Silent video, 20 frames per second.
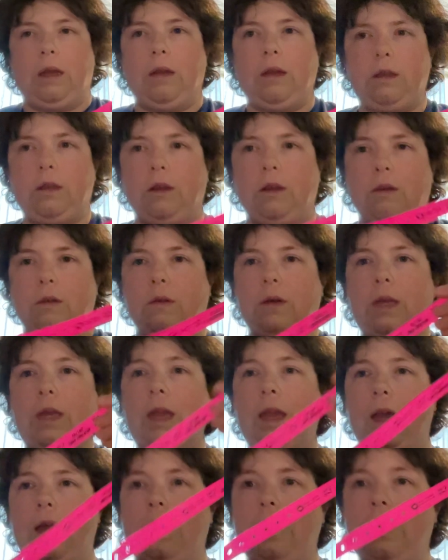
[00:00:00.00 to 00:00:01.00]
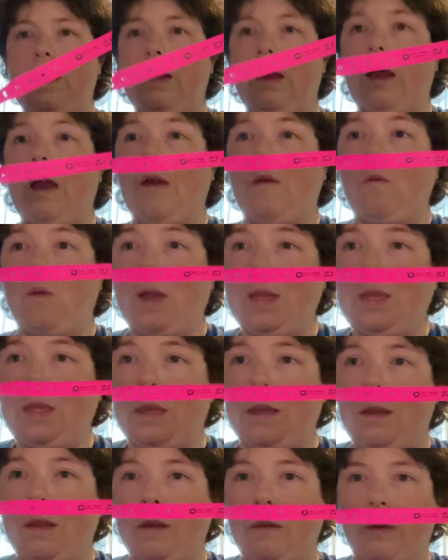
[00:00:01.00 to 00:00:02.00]
So, yeah, I was a
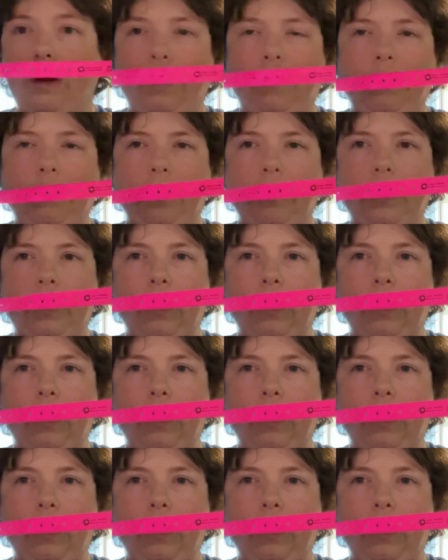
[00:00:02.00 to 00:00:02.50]
little worried at first.